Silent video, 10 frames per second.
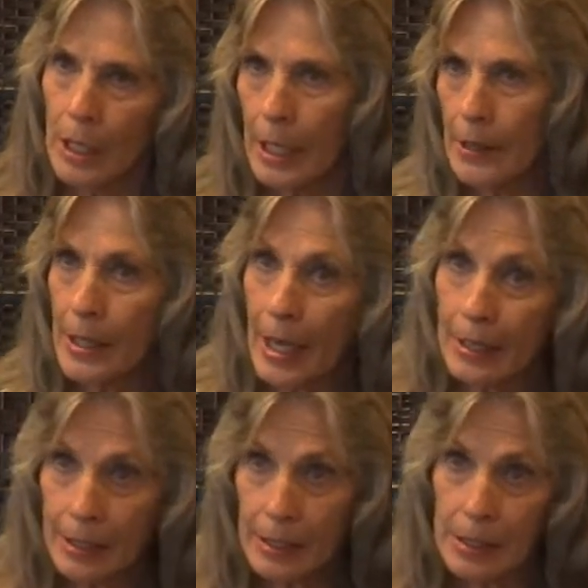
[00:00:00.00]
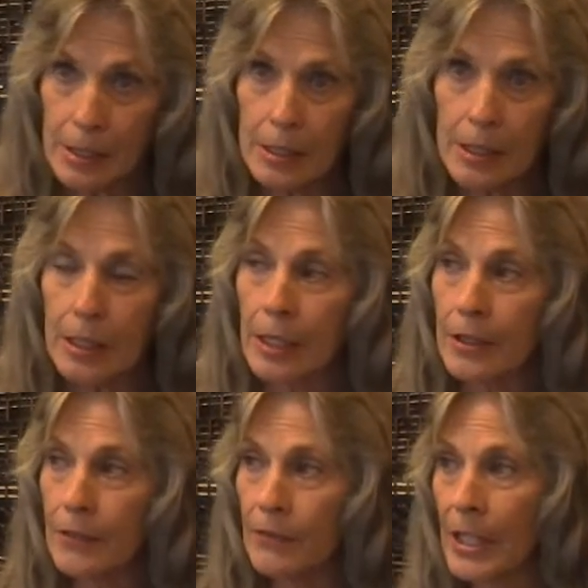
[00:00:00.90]
And that is, in
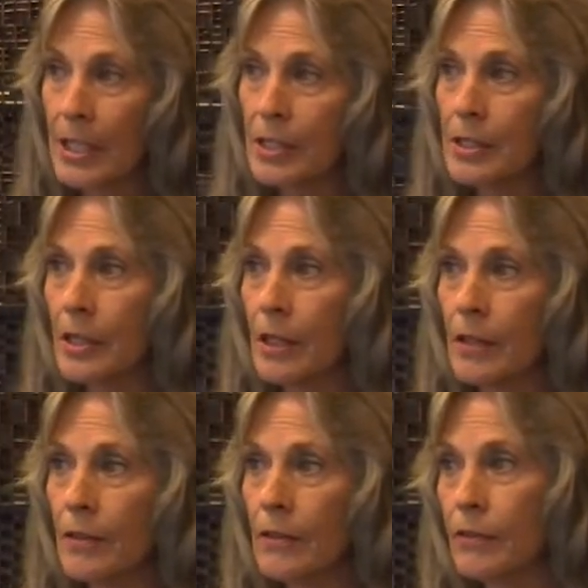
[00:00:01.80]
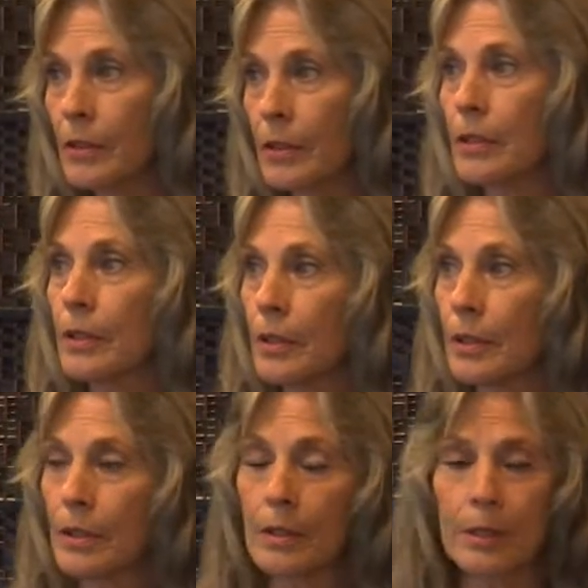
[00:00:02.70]
the face of
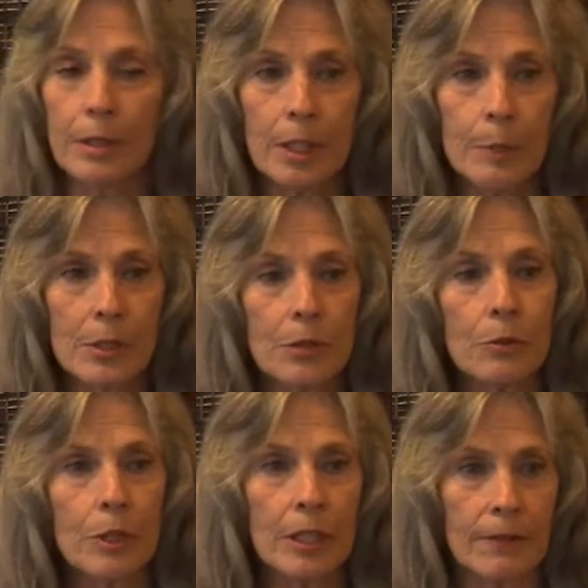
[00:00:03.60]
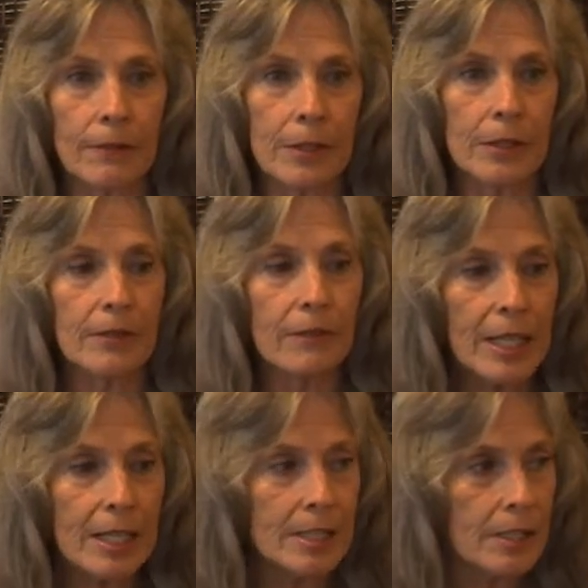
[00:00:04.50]
the deepest grief, in the
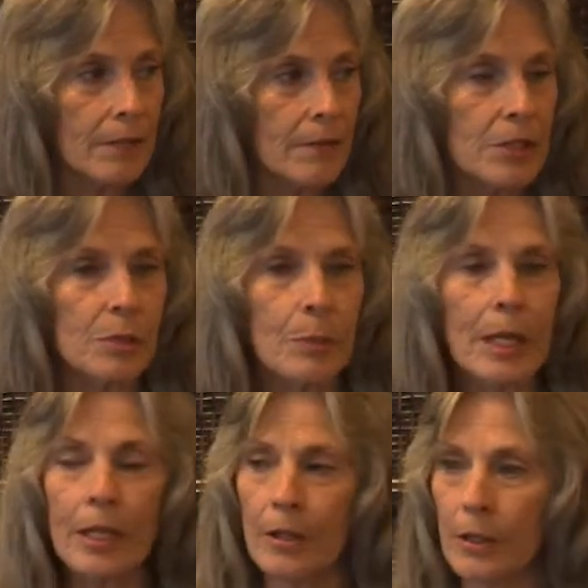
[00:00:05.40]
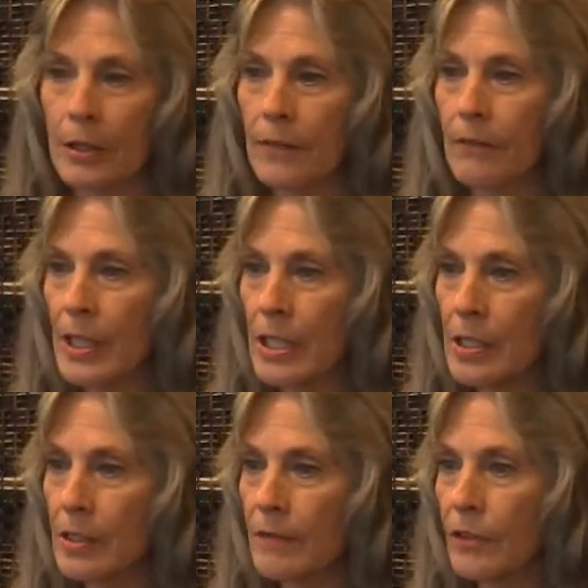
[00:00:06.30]
face of despair, in the
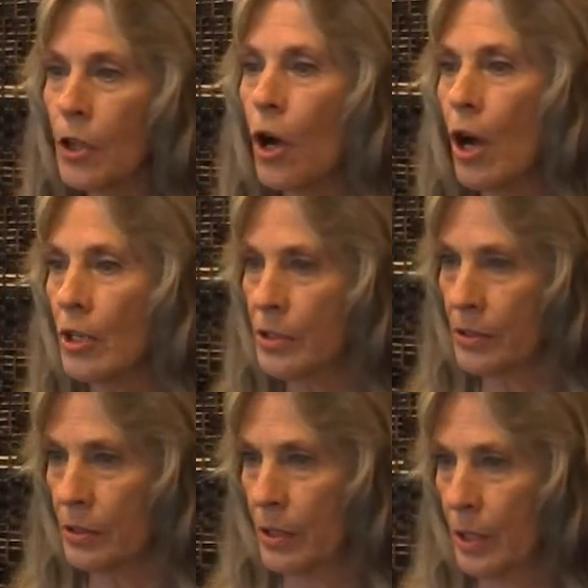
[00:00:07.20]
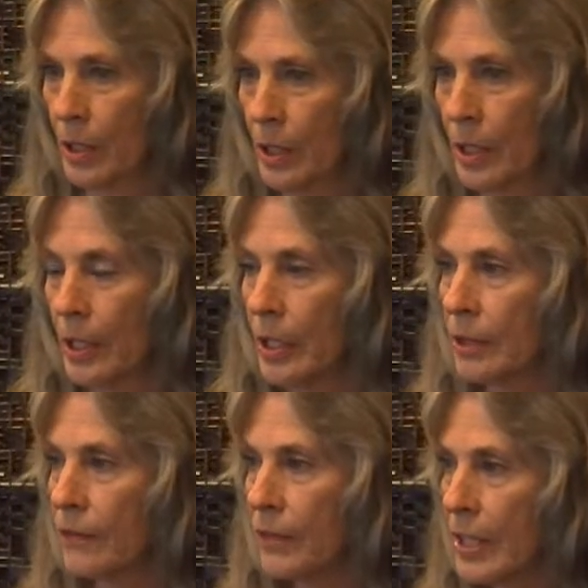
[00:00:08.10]
face of loss, in the
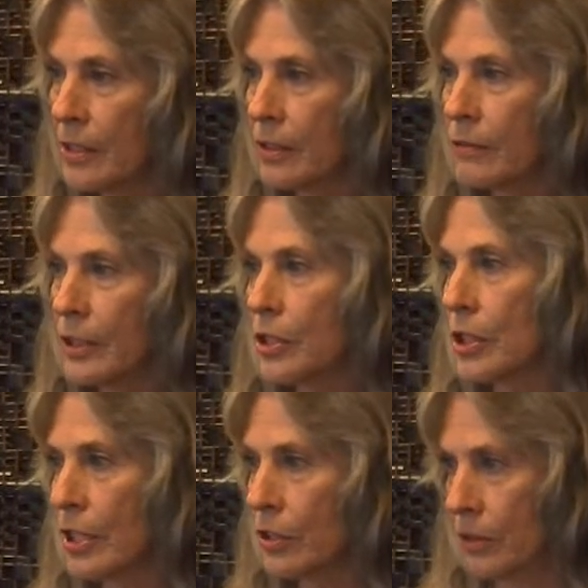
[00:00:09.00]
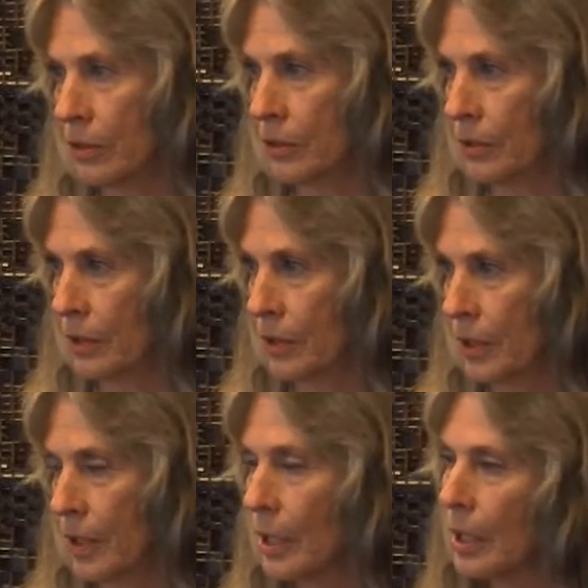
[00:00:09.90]
face of rejection,
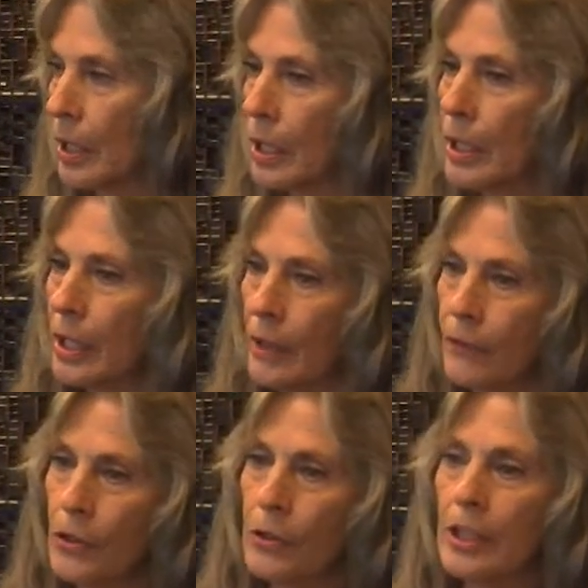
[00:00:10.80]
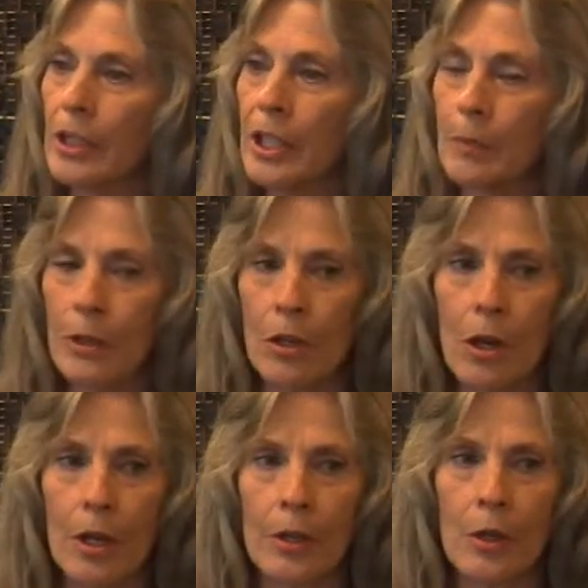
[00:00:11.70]
if you can keep your
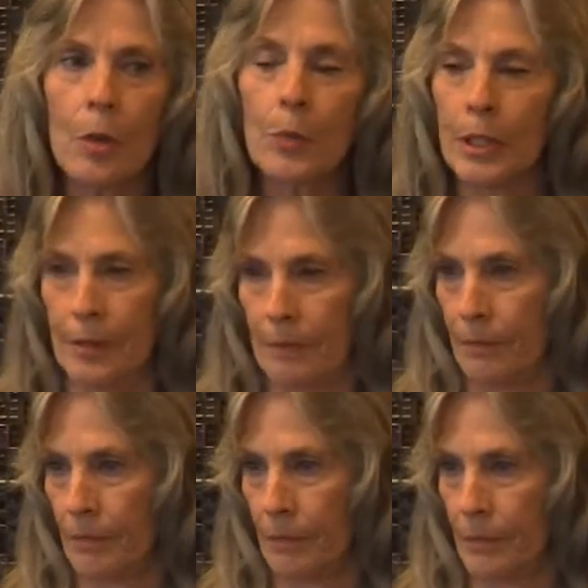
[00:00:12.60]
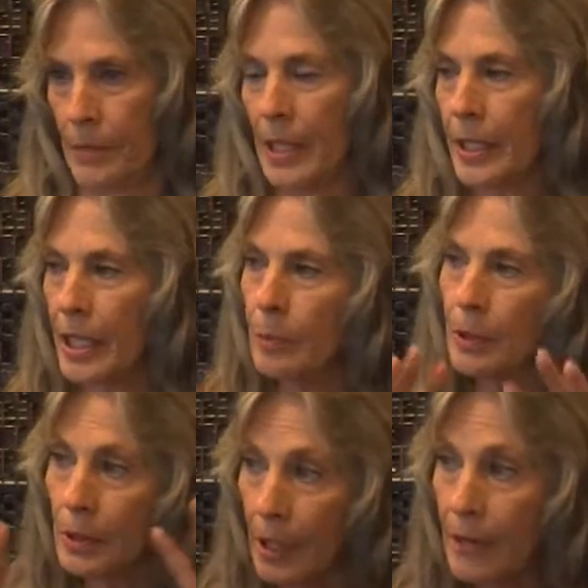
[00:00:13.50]
heart open and keep
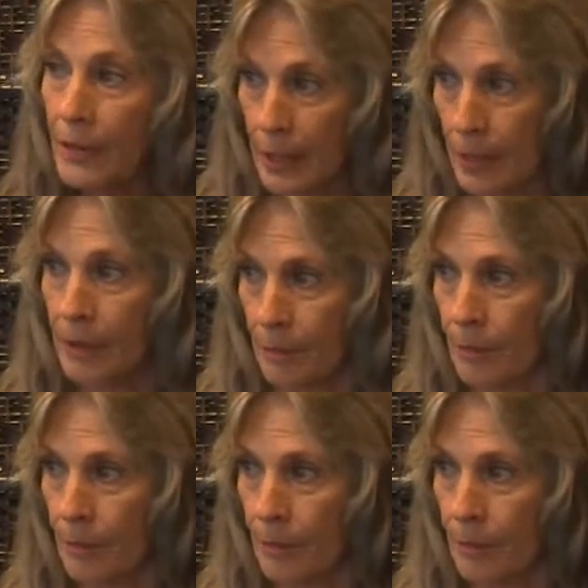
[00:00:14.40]
loving